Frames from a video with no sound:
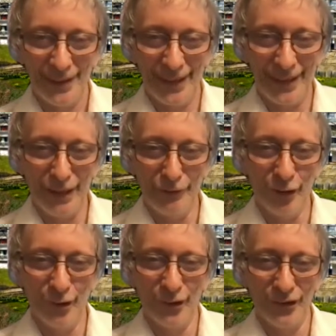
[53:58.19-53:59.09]
And
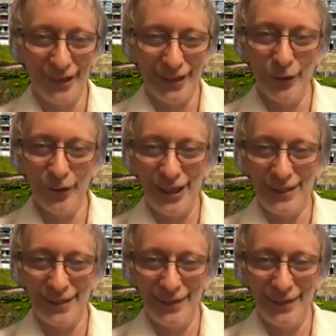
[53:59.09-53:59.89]
therefore, the content of the